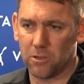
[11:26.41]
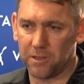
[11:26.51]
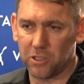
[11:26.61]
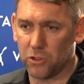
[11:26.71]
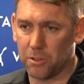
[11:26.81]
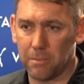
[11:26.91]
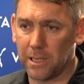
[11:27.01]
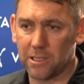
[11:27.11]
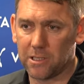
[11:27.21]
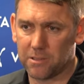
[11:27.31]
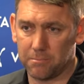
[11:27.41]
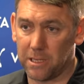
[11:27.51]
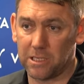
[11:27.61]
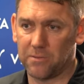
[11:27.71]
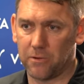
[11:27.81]
off each other makes
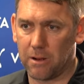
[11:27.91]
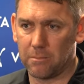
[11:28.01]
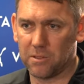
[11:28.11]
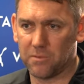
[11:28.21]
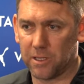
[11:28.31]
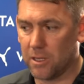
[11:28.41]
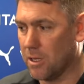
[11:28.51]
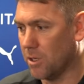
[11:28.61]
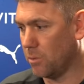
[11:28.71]
for an atmosphere.